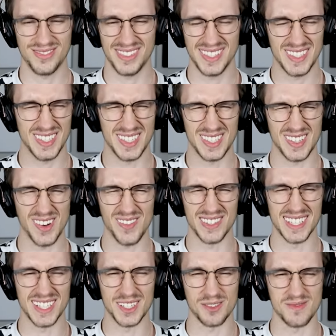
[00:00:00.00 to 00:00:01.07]
This is
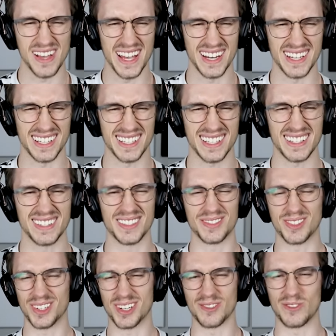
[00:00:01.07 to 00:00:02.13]
overly dramatic
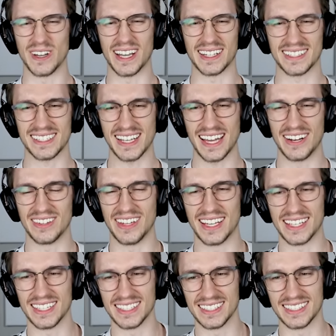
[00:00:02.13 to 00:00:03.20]
for effect. I don't
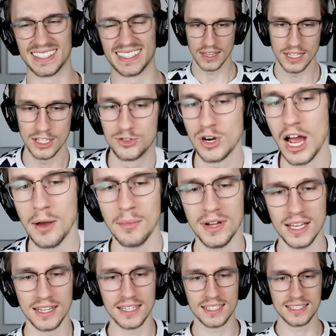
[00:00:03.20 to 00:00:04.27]
like it. The
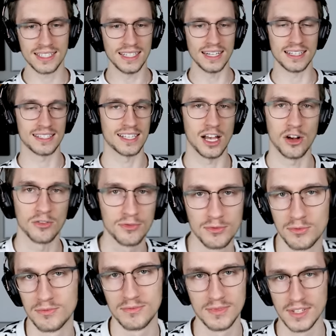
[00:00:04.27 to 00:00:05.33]
drama in the scene itself.
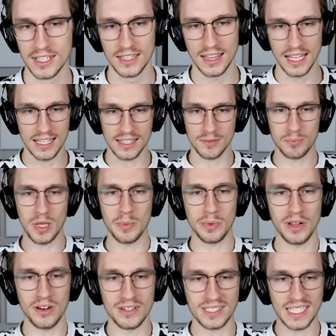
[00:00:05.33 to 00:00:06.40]
Like,
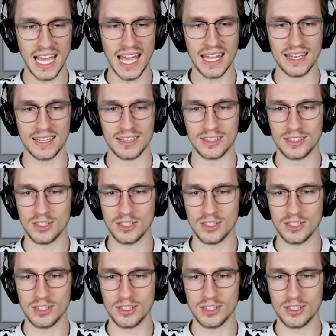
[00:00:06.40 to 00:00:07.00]
people are dead.